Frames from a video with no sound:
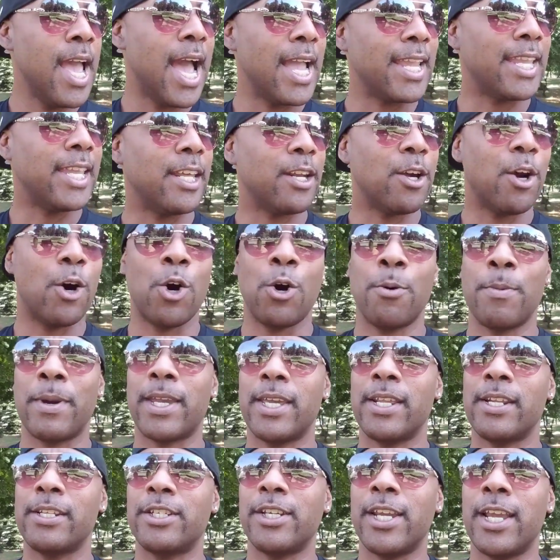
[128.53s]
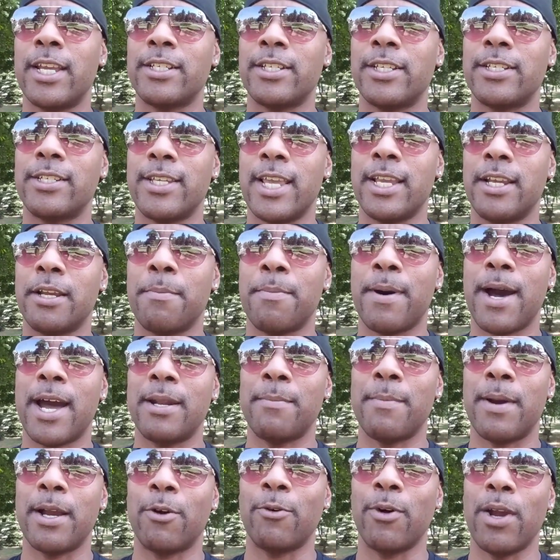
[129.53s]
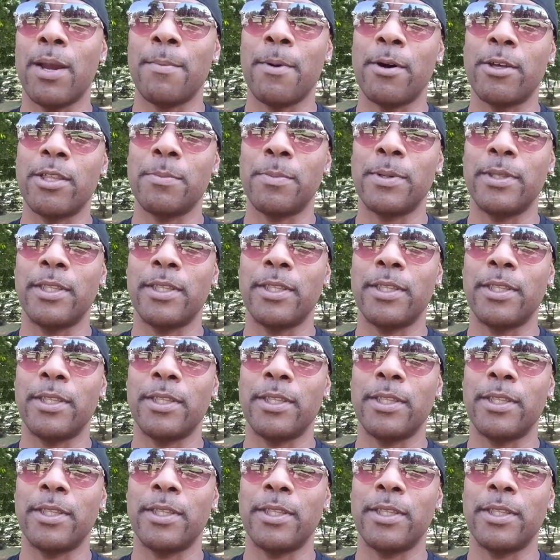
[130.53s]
I get home, I get a chance to say goodbye to my grandmother,